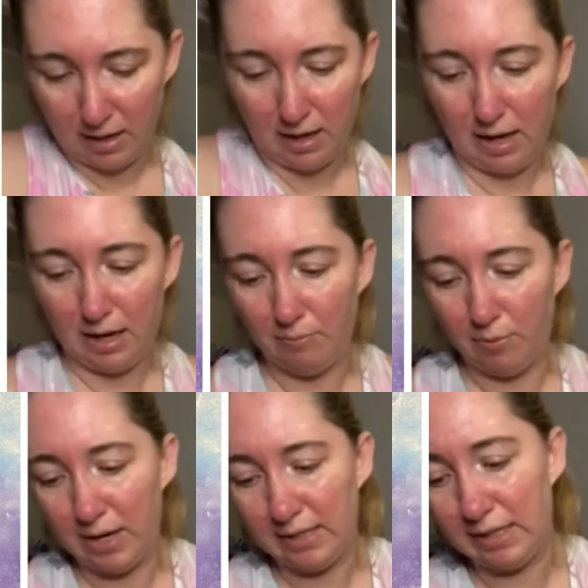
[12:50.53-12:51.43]
And I'm
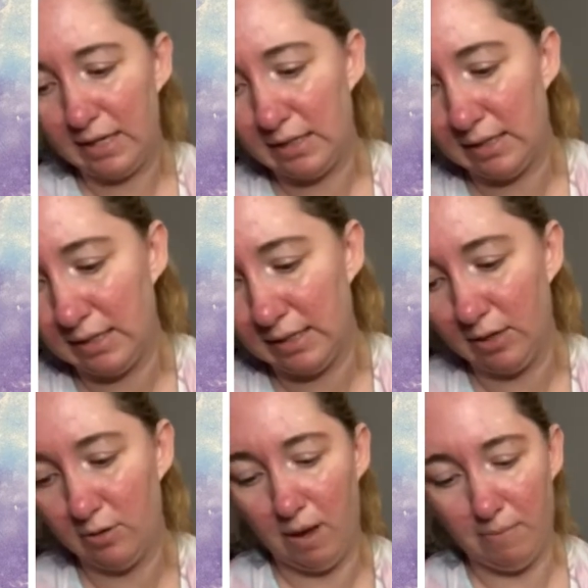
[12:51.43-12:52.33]
pressing it to
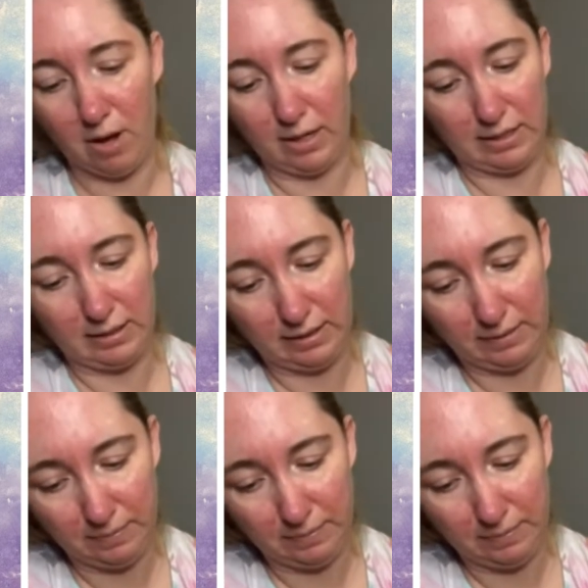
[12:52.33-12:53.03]
seal my pockets.